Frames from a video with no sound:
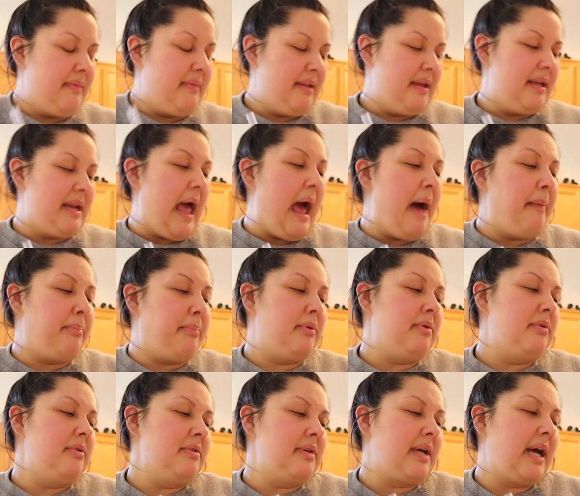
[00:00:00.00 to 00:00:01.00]
an
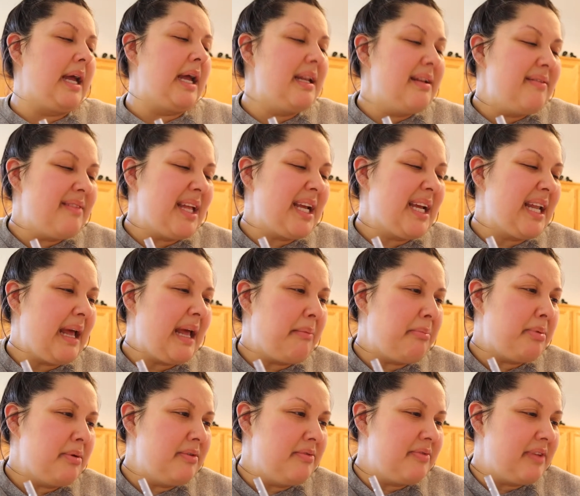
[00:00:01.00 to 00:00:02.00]
apple, kind of like an
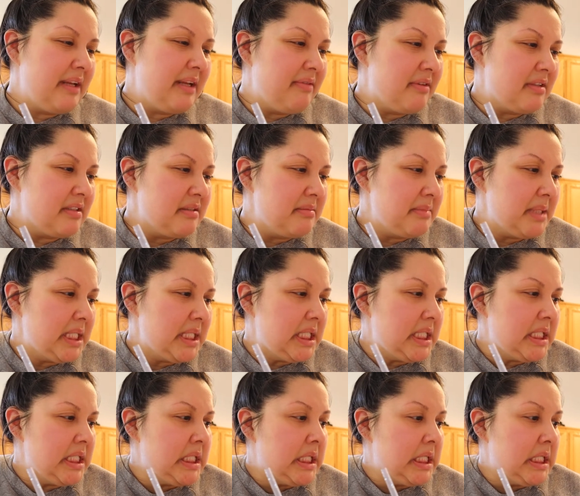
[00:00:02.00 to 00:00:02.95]
apple flavor to me.